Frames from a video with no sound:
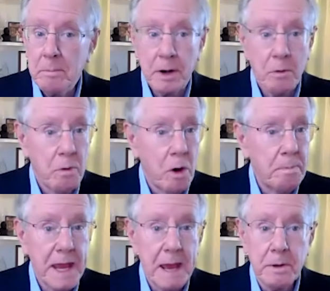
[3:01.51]
but it
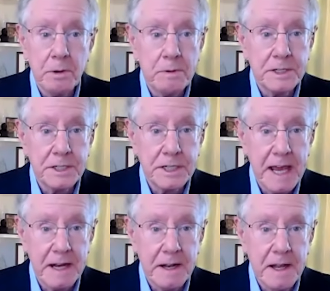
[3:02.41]
won't be able to
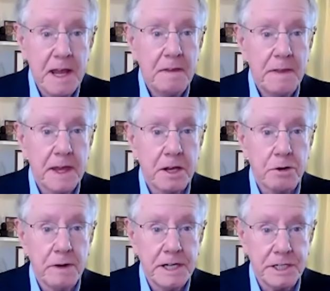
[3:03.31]
withstand the
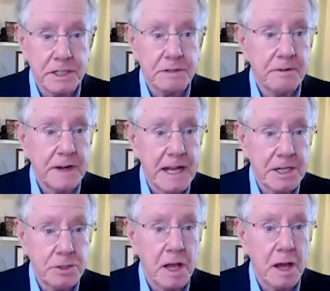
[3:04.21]
egregious
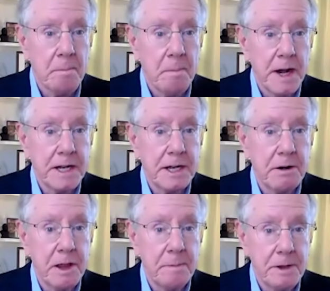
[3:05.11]
financial and
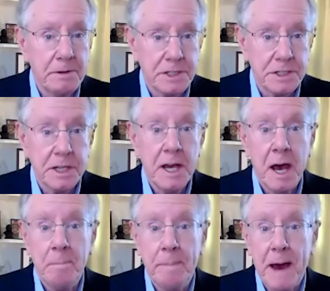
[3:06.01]
monetary abuses
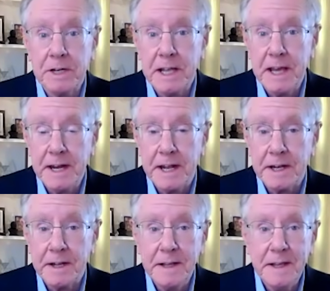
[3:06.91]
about to hit
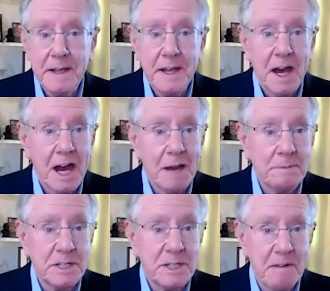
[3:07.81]
it.
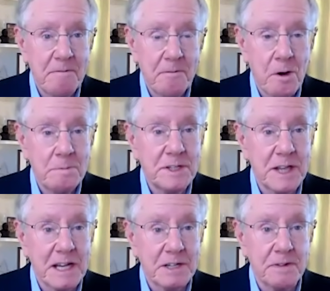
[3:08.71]
I'm Steve Forbes.
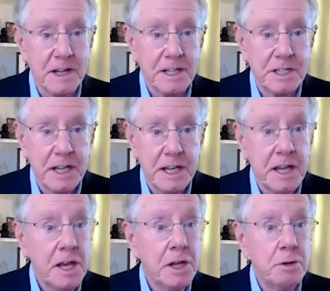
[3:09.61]
Thanks for listening.
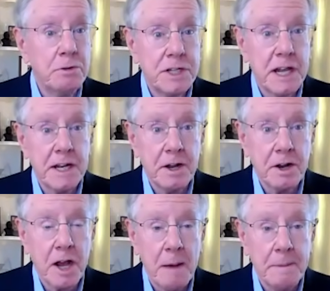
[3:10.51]
Do send in
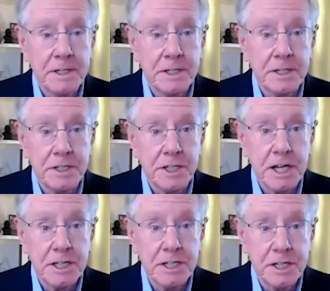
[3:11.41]
your comments and
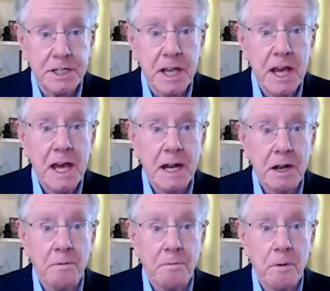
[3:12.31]
suggestions. I
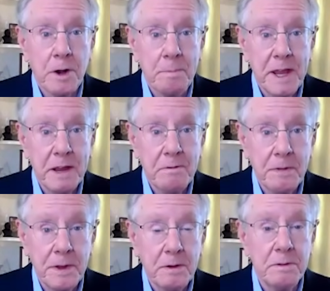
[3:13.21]
look forward to being
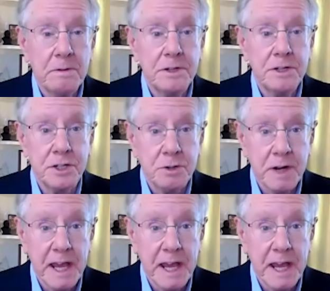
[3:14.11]
with you soon